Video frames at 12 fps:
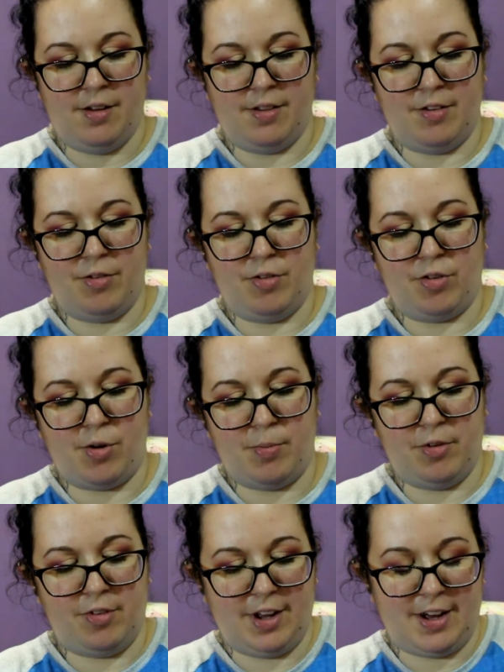This is
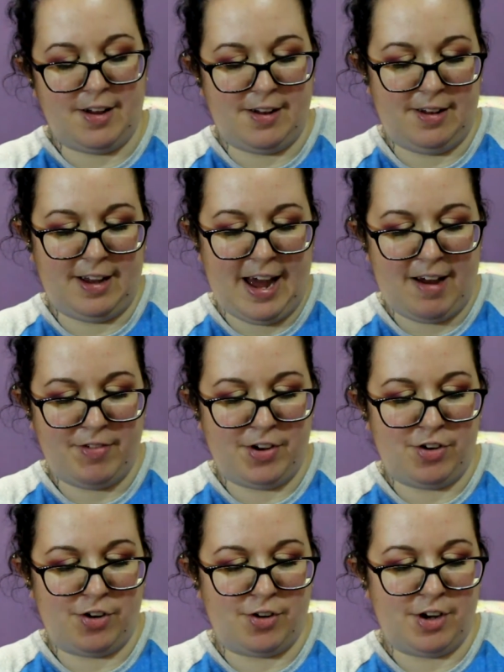almost like a
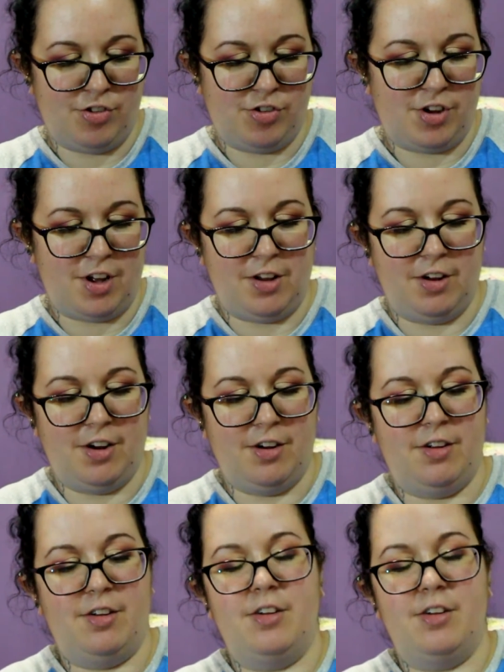lavenderish color.